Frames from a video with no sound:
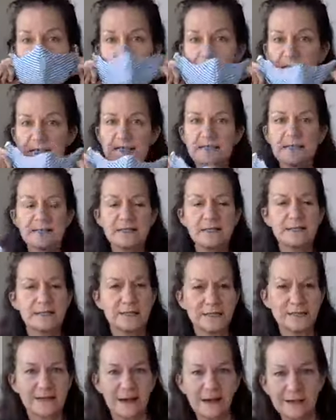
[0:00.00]
So this is
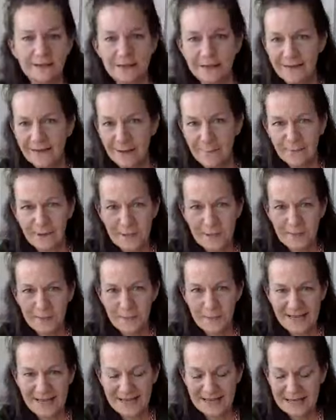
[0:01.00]
the design that I'm going to
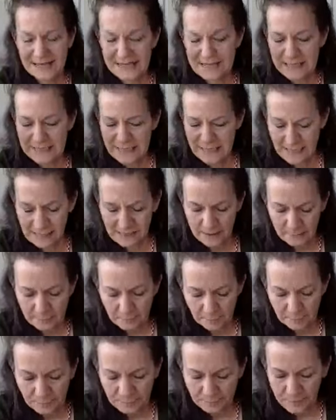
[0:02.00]
be making today.